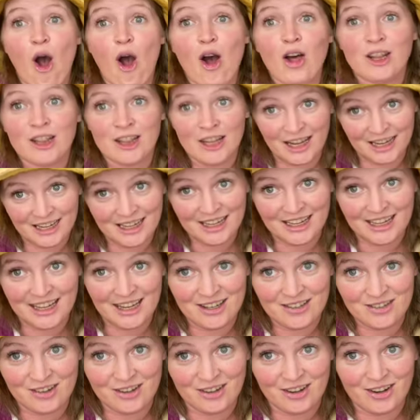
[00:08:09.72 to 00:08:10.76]
like a
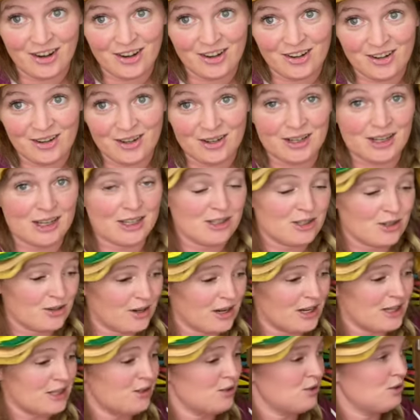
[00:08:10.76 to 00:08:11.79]
kindergartner, because you
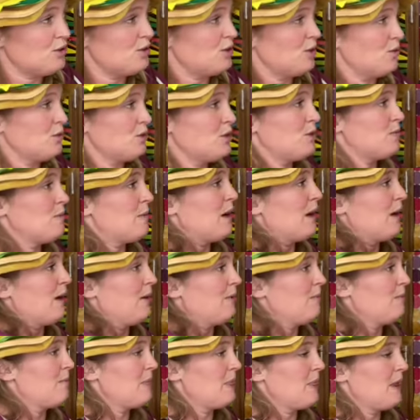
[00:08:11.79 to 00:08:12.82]
guys are so
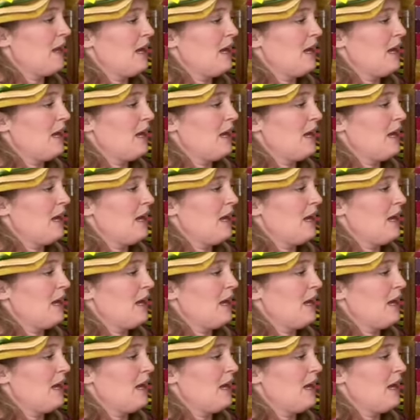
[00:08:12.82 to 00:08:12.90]
smart.